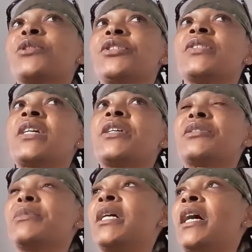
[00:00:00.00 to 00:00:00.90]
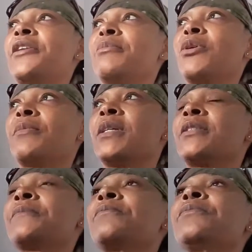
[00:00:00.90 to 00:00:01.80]
she's saying to me at the moment.
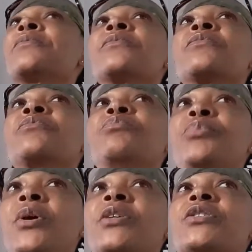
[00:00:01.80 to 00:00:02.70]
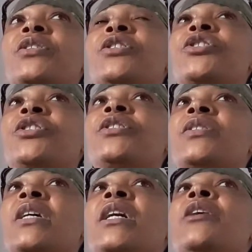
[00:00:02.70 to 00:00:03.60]
But she's
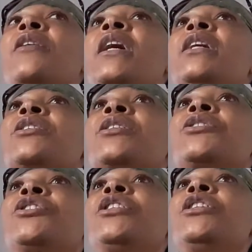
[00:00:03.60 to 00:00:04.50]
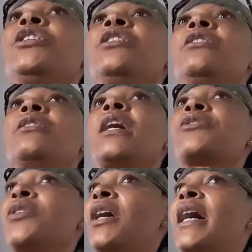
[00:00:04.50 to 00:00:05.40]
there and she has
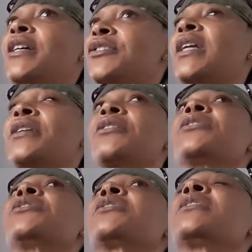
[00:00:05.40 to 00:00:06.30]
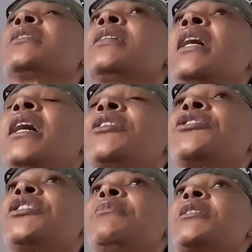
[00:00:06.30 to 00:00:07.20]
got high standards and
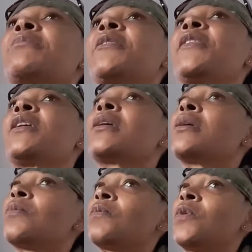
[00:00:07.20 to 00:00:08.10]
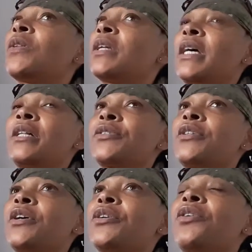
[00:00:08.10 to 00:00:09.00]
she must be thinking, what the hell's
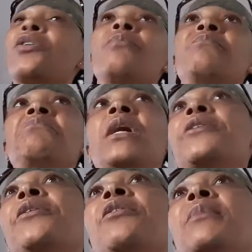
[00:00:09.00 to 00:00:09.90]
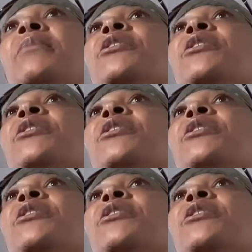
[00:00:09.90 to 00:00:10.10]
going on? Or I don't know, maybe